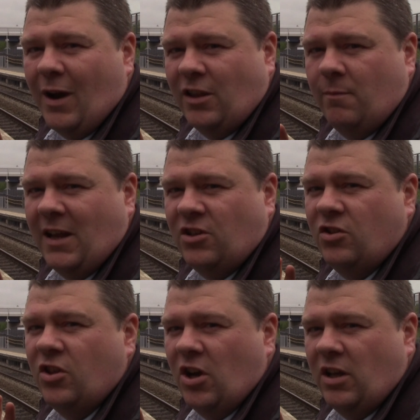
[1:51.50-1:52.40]
as I
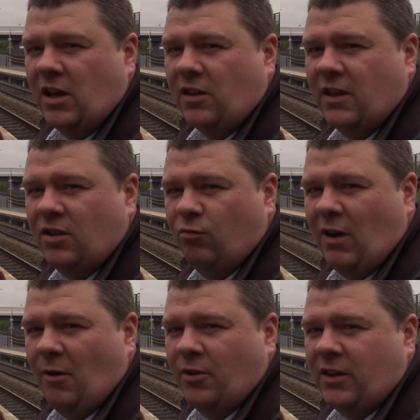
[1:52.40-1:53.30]
mentioned earlier, this
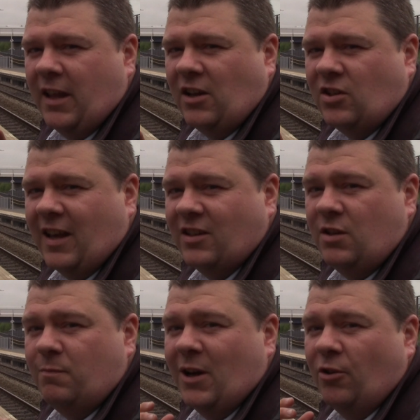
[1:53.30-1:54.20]
railway station is
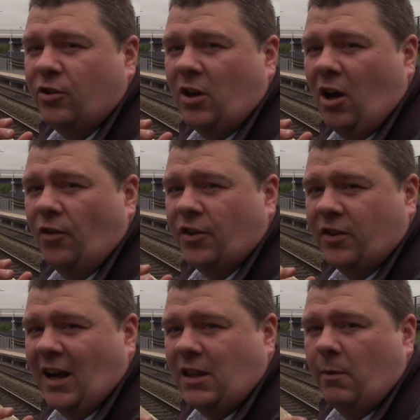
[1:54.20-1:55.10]
actually built on the
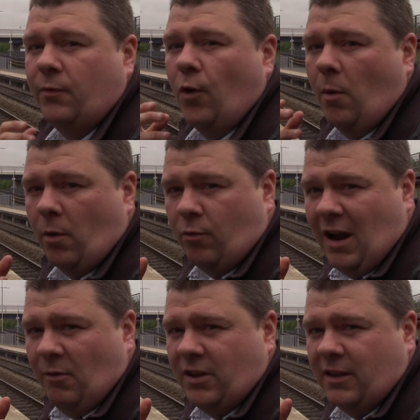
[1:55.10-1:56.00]
site of a former
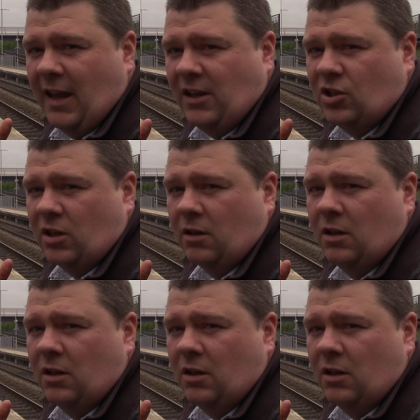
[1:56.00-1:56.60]
railway station